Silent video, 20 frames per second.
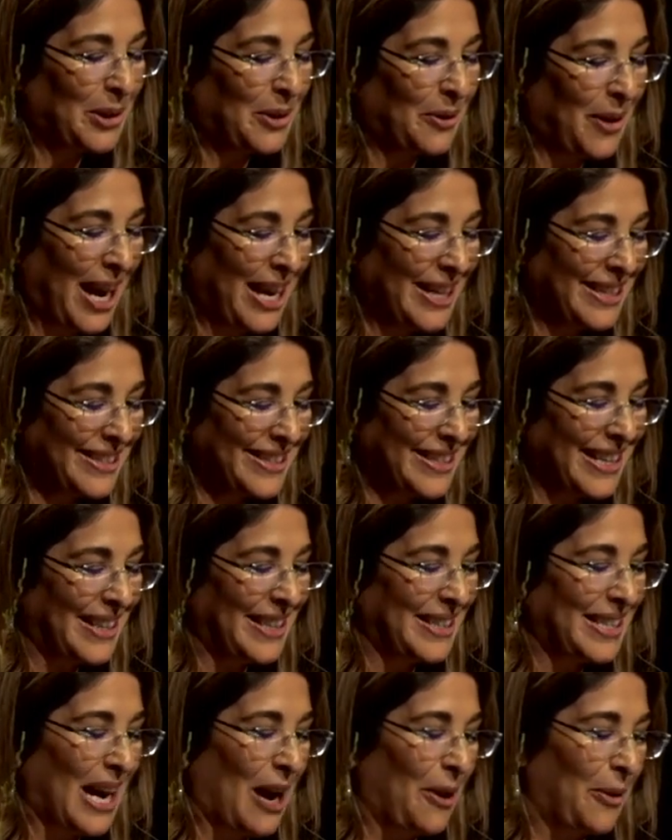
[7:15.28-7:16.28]
greats in
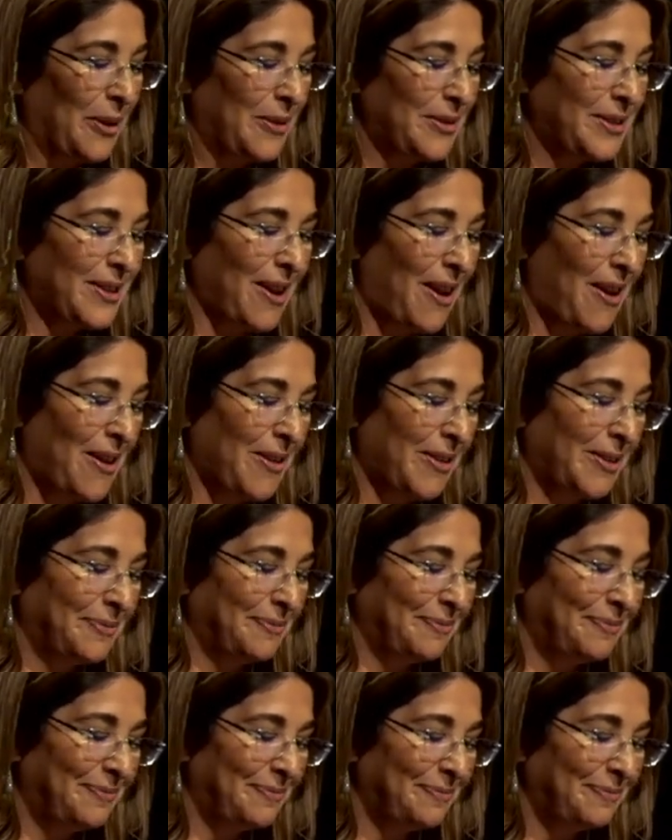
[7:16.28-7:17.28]
the Tower of Song.
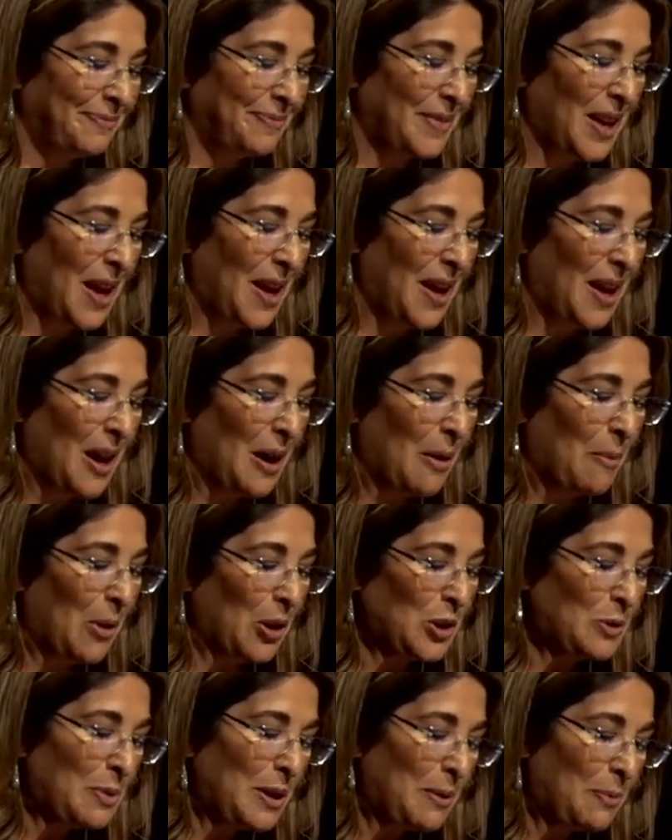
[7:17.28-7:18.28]

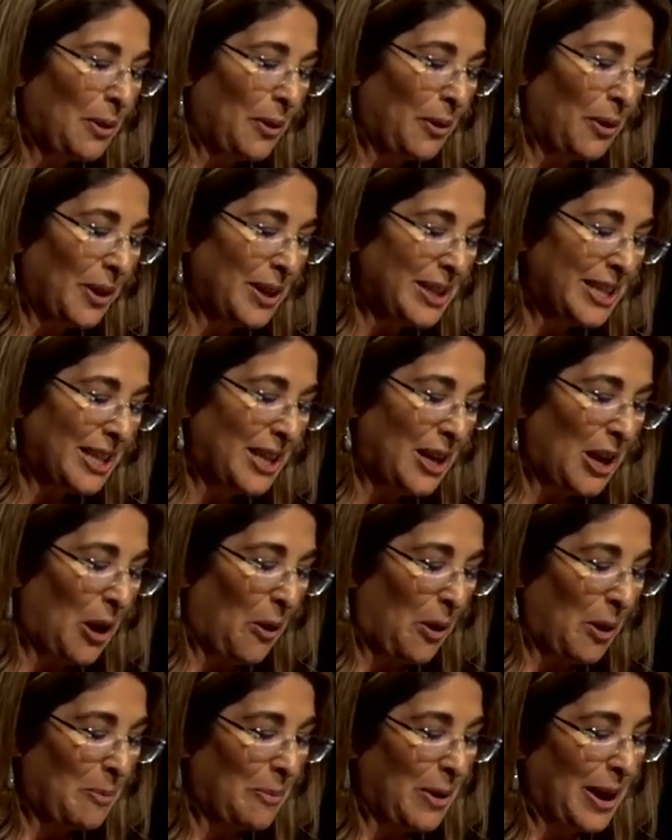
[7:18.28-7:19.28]
Most people didn't
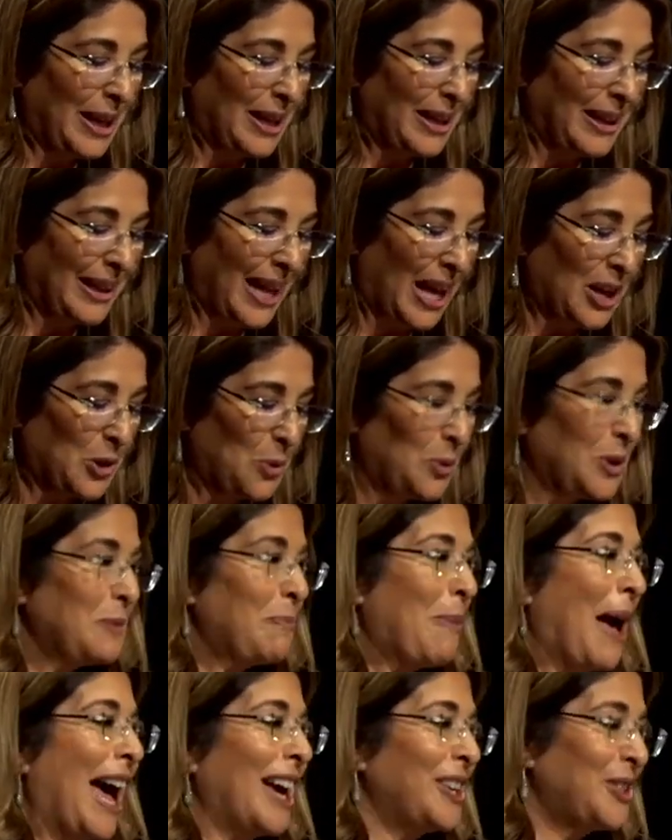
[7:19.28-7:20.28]
know it, but Leonard was
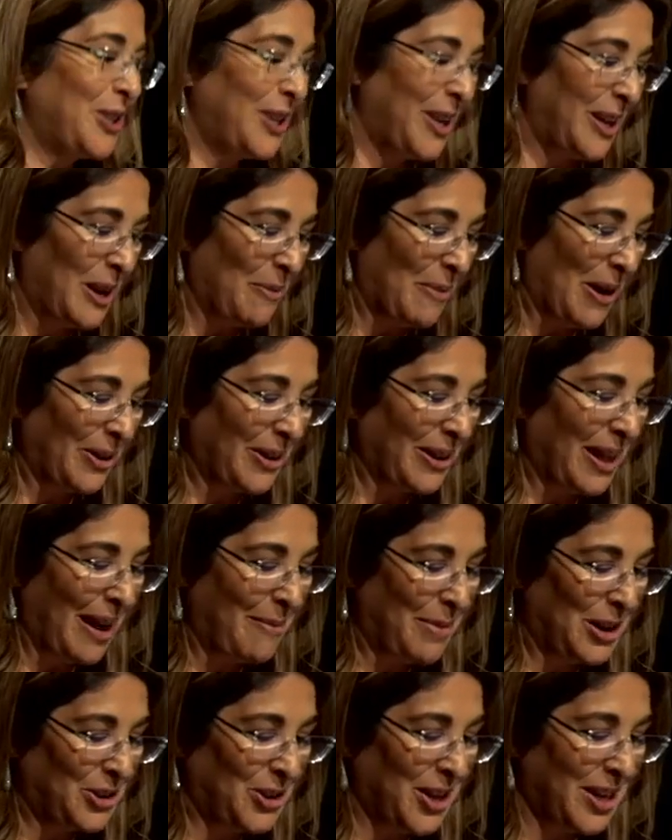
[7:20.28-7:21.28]
passionate about
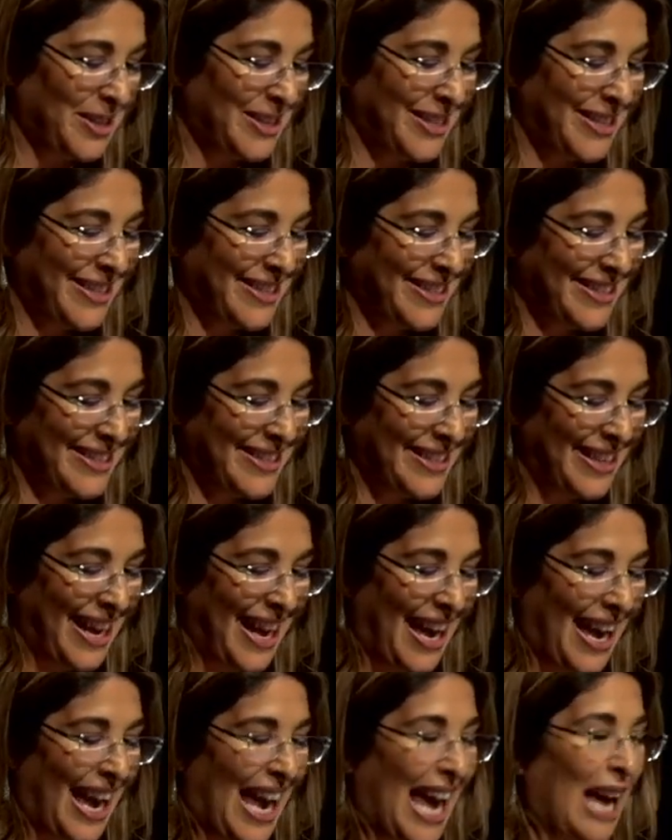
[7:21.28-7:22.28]
climate justice.
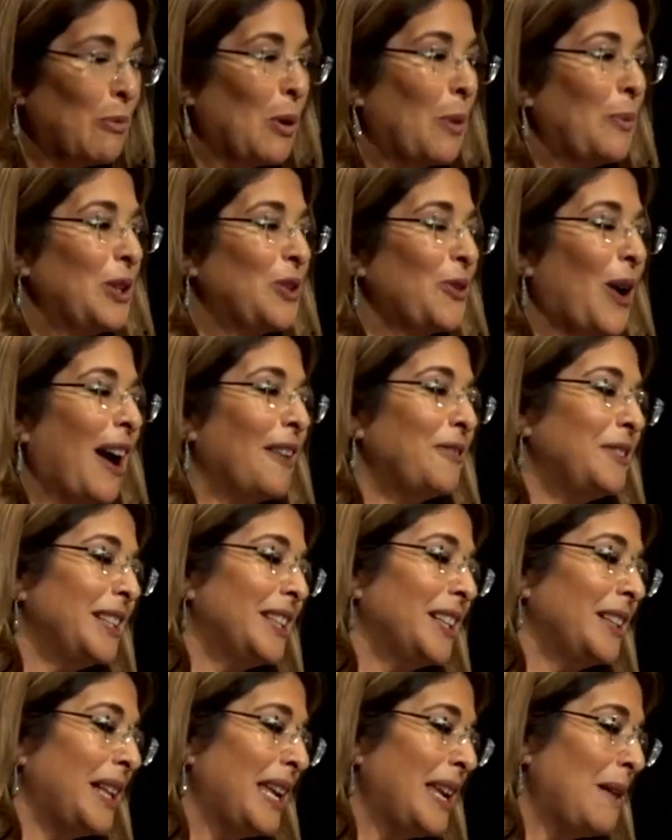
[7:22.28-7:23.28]
And when we drafted
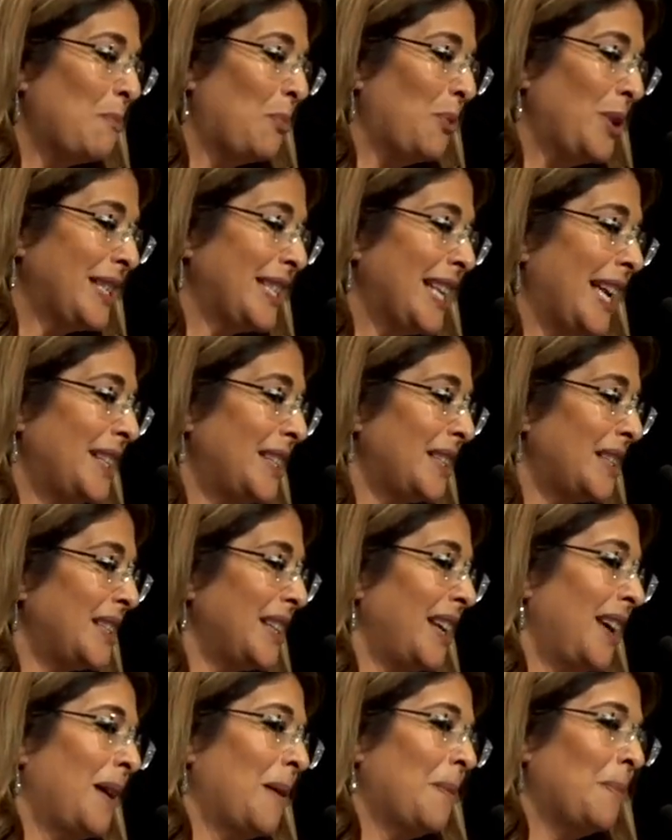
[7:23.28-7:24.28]
the LEAP, we sent it
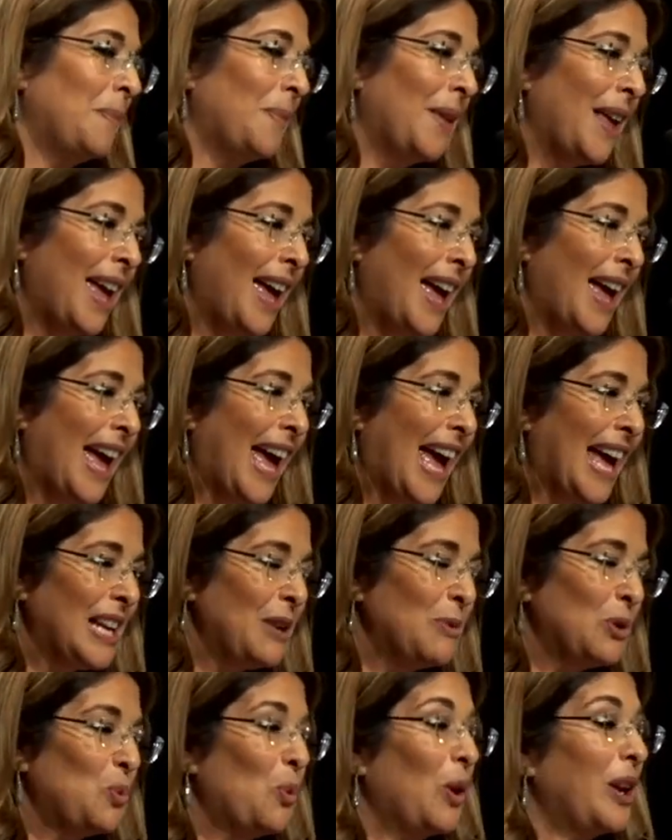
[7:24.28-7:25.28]
to him, and
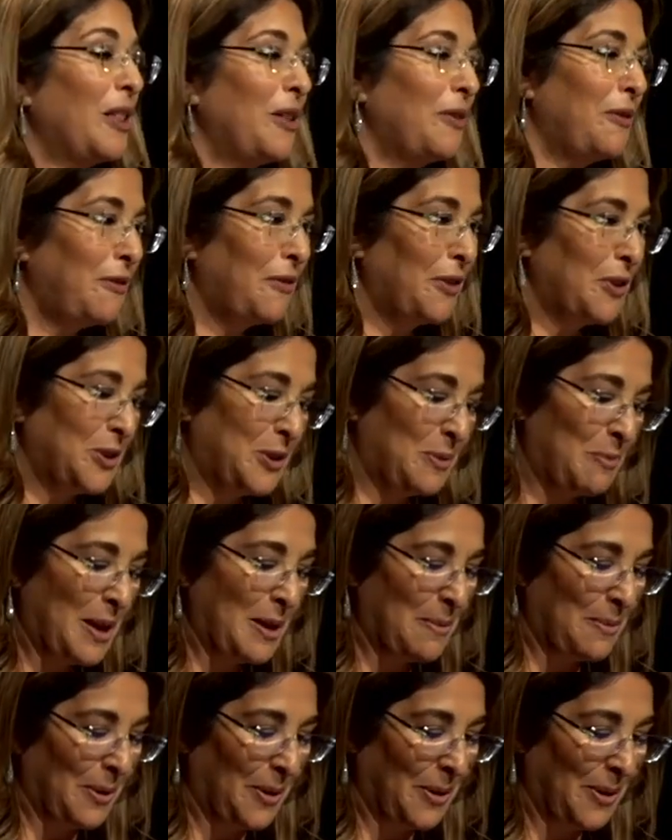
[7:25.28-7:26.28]
he was one of the first
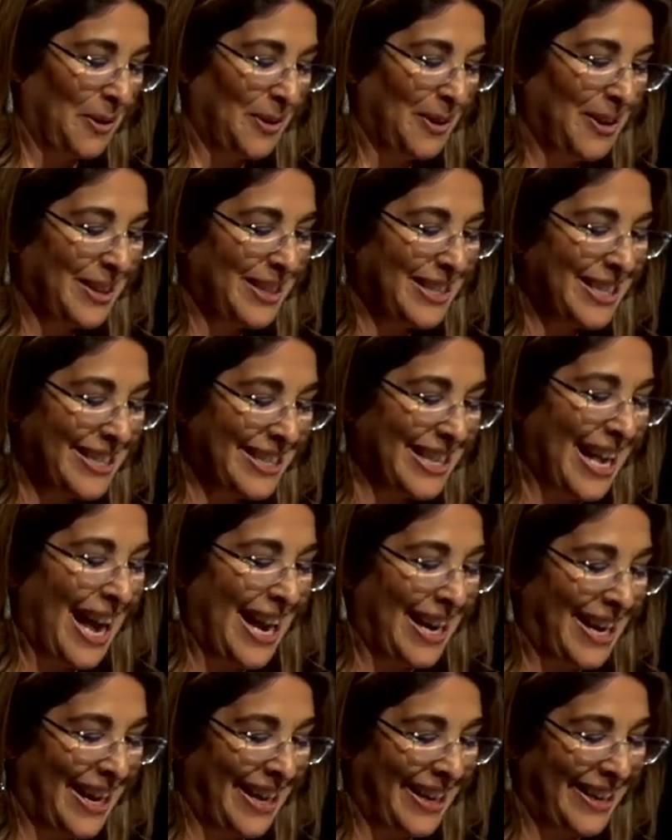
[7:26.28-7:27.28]
people to
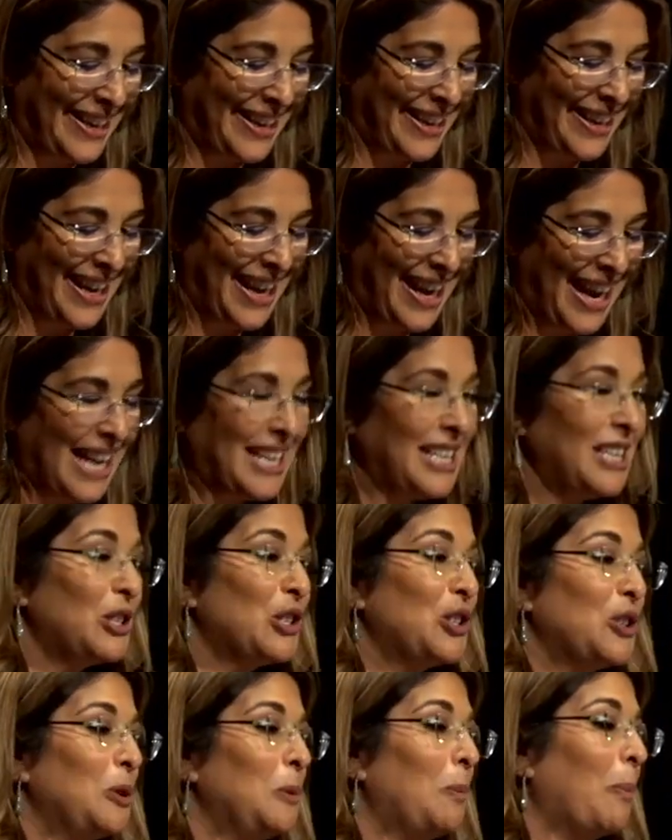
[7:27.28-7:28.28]
sign it. And he
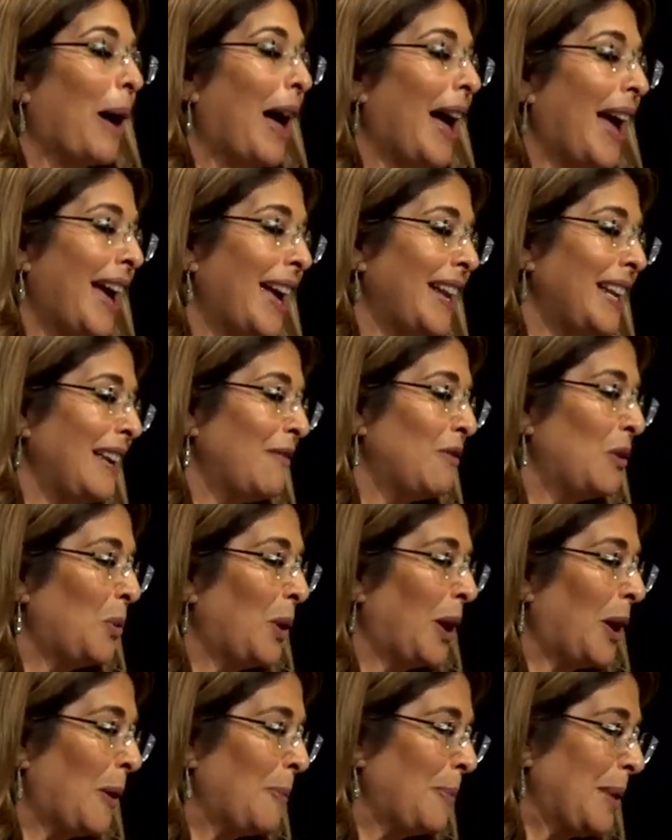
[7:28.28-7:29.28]
stood by it even
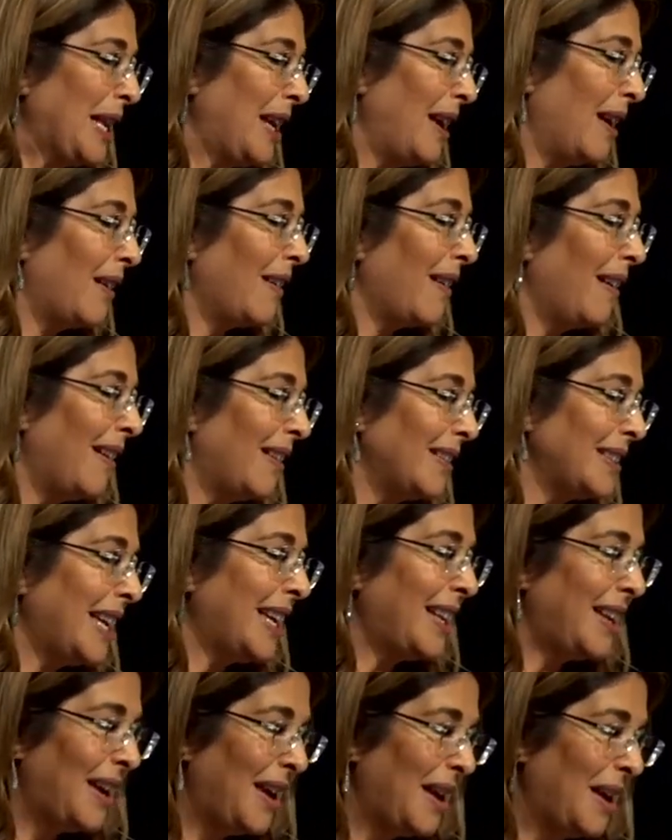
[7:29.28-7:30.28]
when our media called it